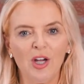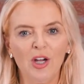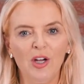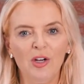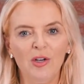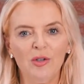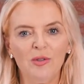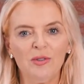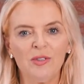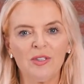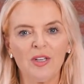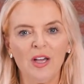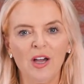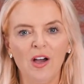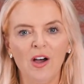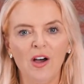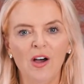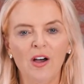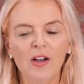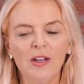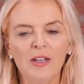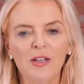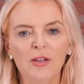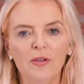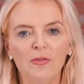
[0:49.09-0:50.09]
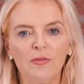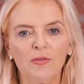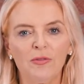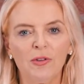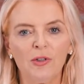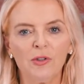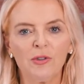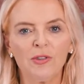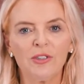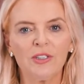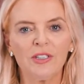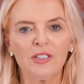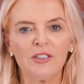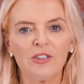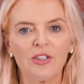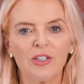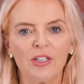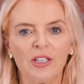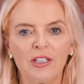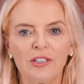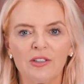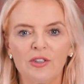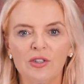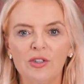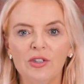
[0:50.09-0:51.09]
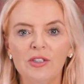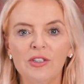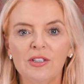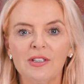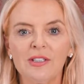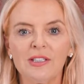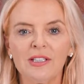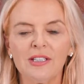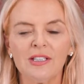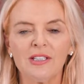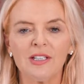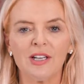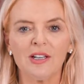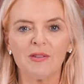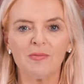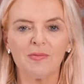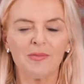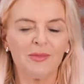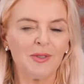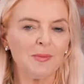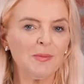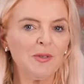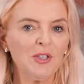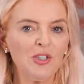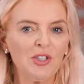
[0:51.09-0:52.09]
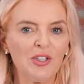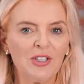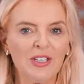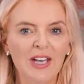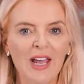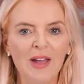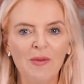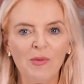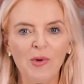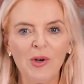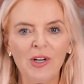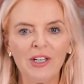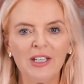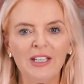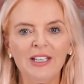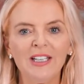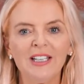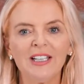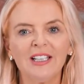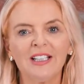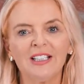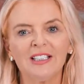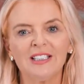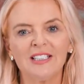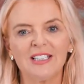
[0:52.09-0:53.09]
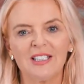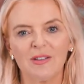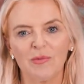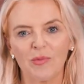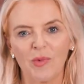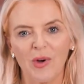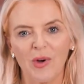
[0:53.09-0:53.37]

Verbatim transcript: owns a high voltage electricity transmission network in England and